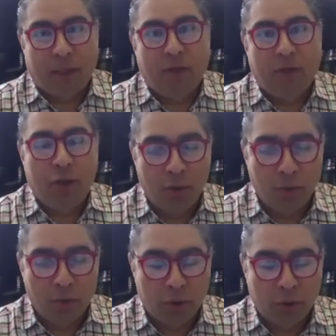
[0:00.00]

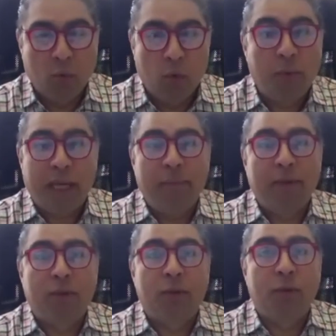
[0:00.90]
you will be
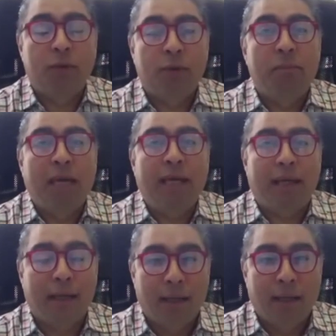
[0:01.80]
able to make it.